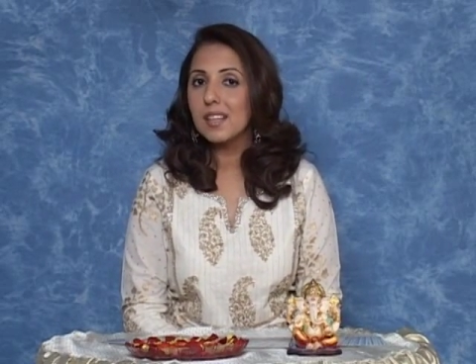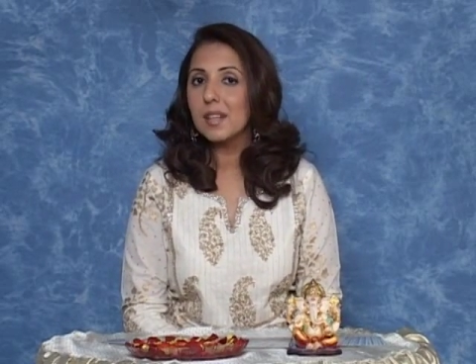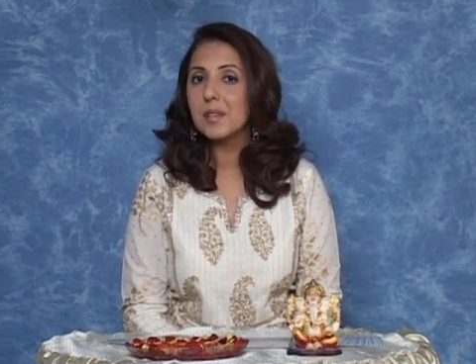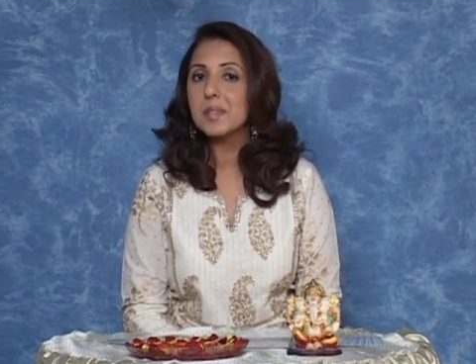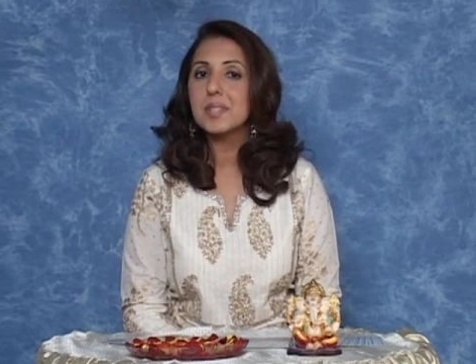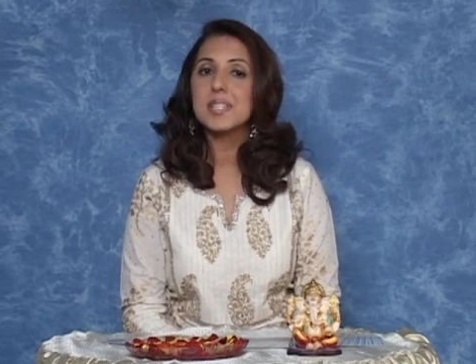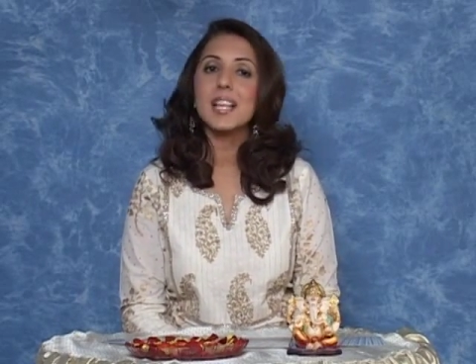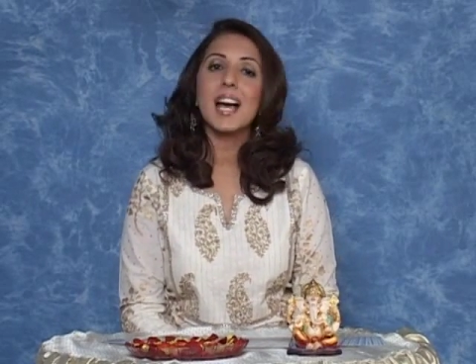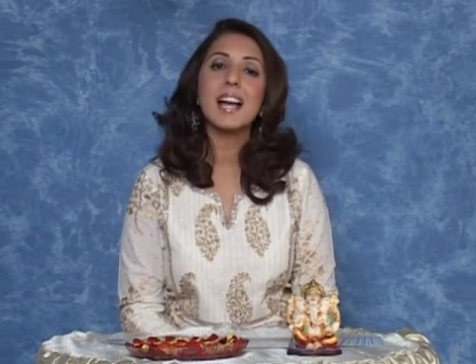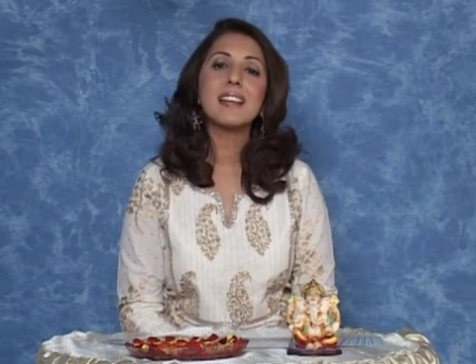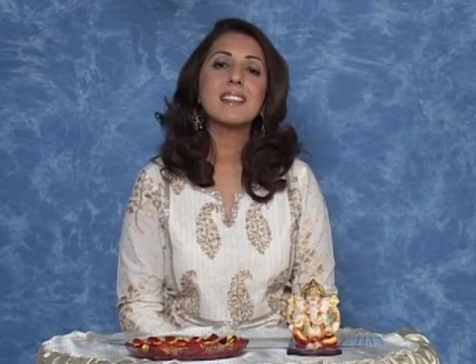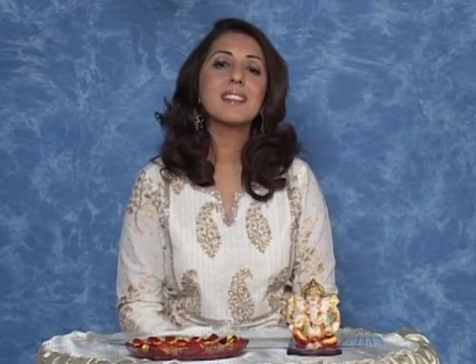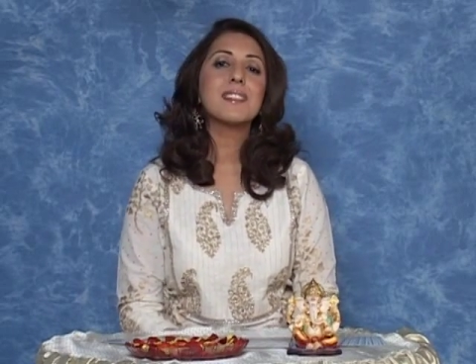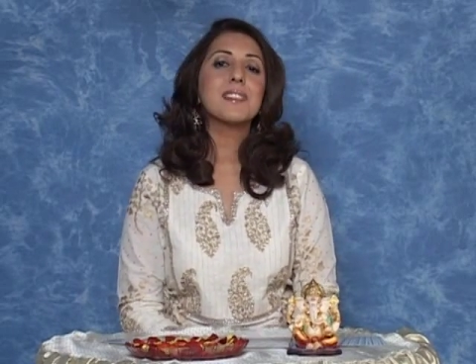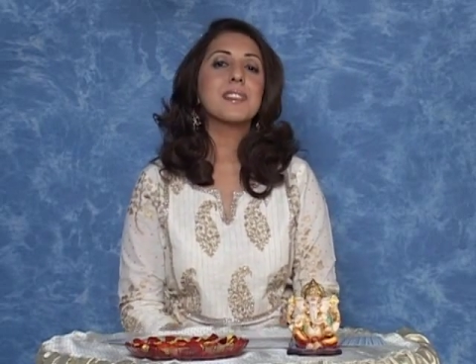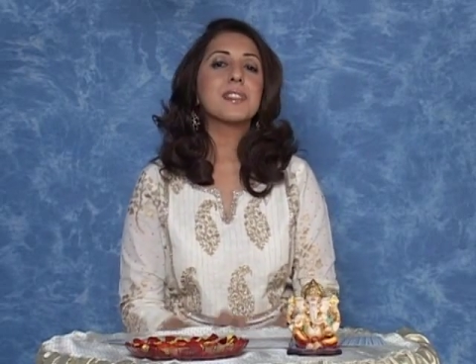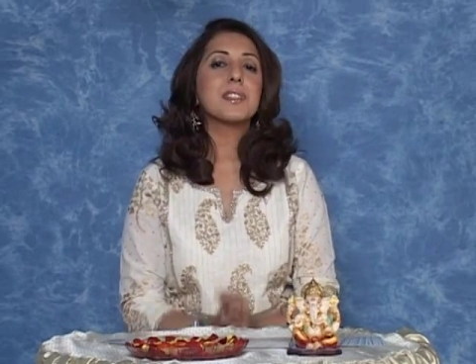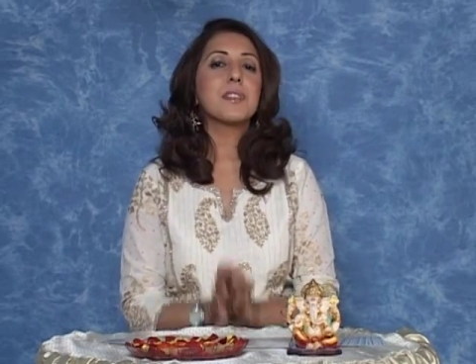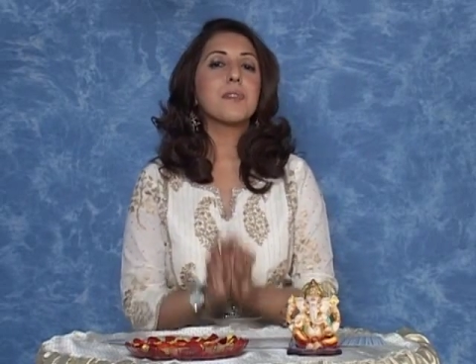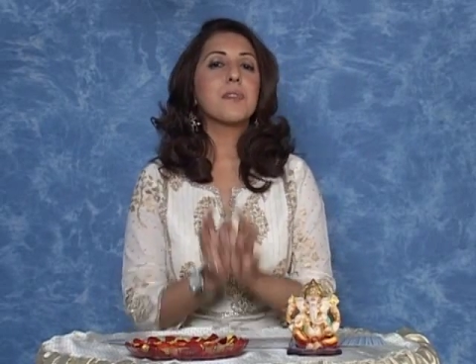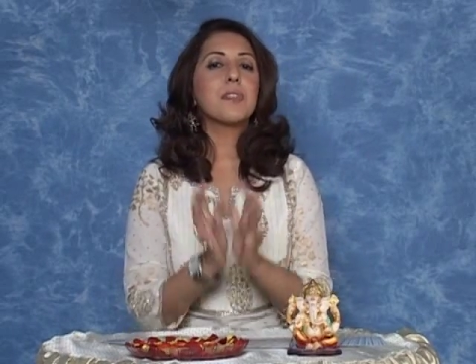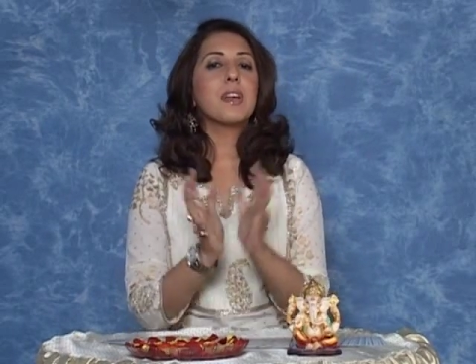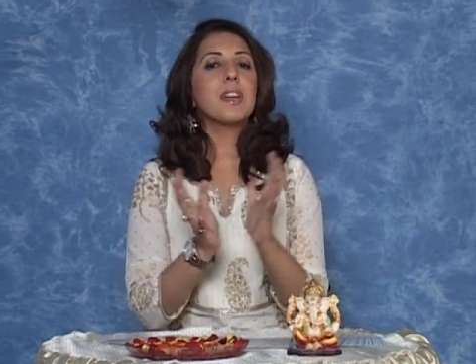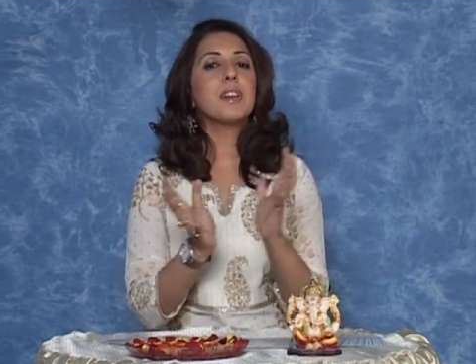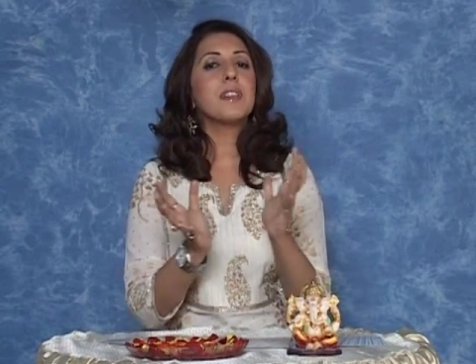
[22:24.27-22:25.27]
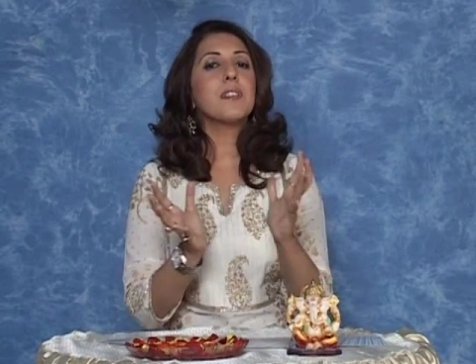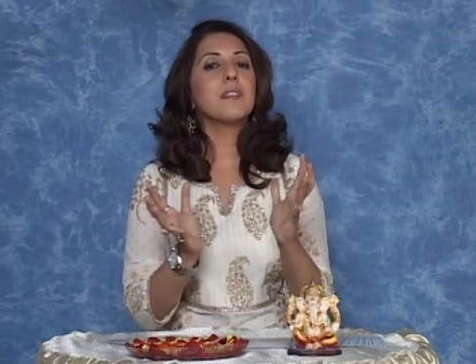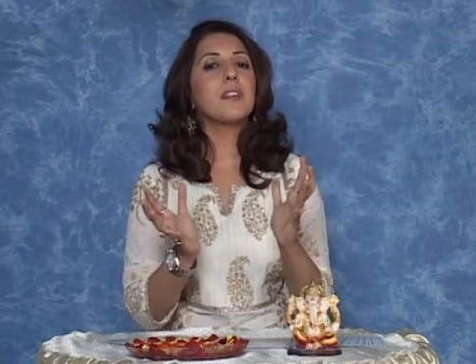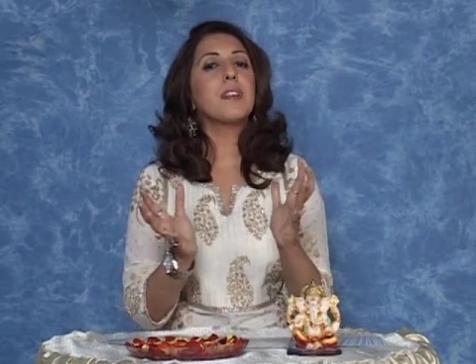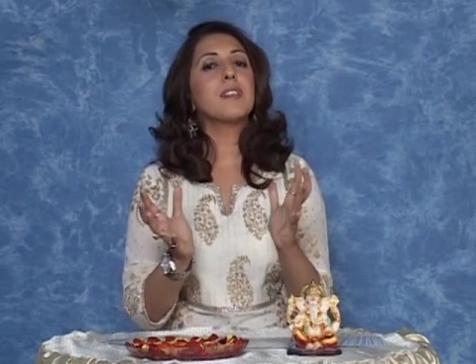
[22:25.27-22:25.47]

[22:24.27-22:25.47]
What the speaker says: Now Saturn is a very,